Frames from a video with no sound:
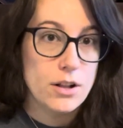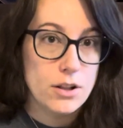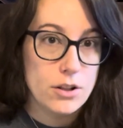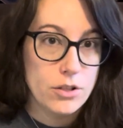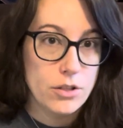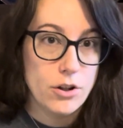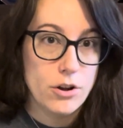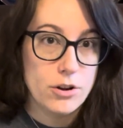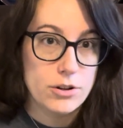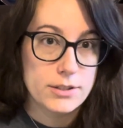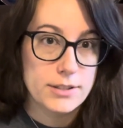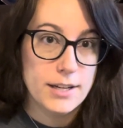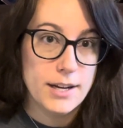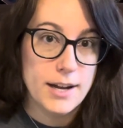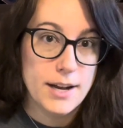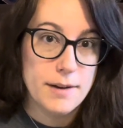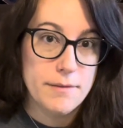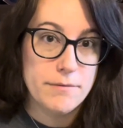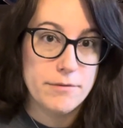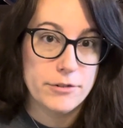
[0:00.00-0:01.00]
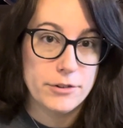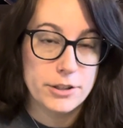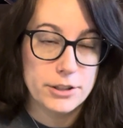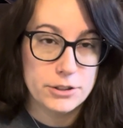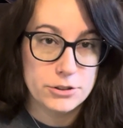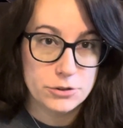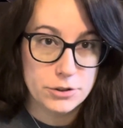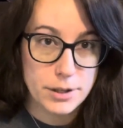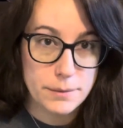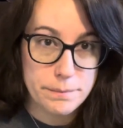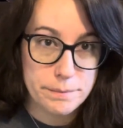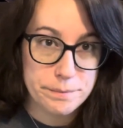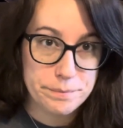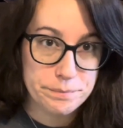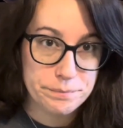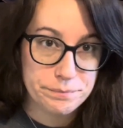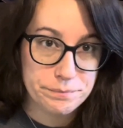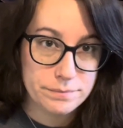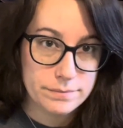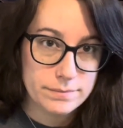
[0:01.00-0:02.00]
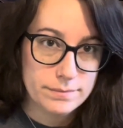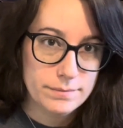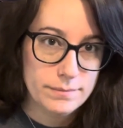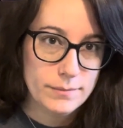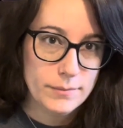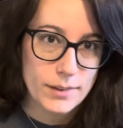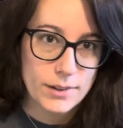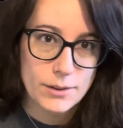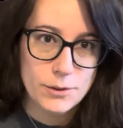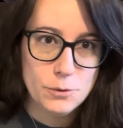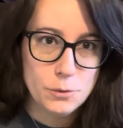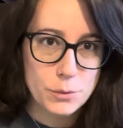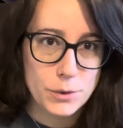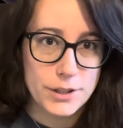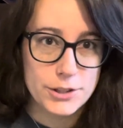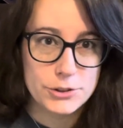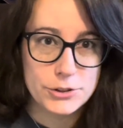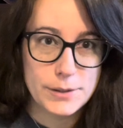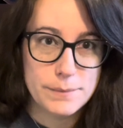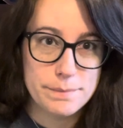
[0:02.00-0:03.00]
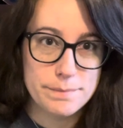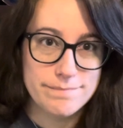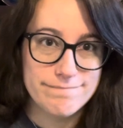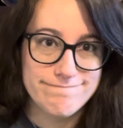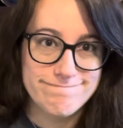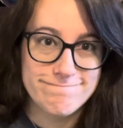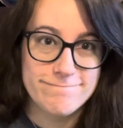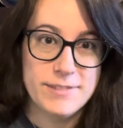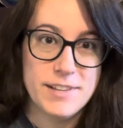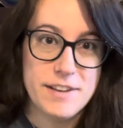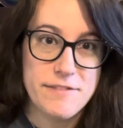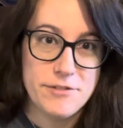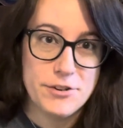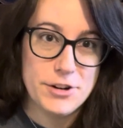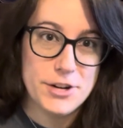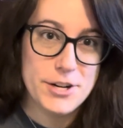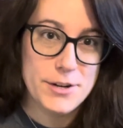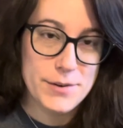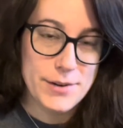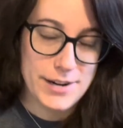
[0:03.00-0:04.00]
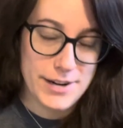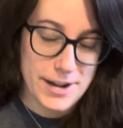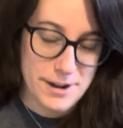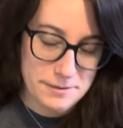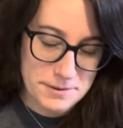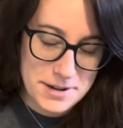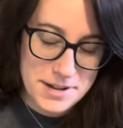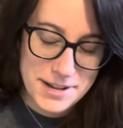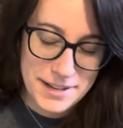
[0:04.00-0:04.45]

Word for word: long time for a trip, work trip. If you know, you know.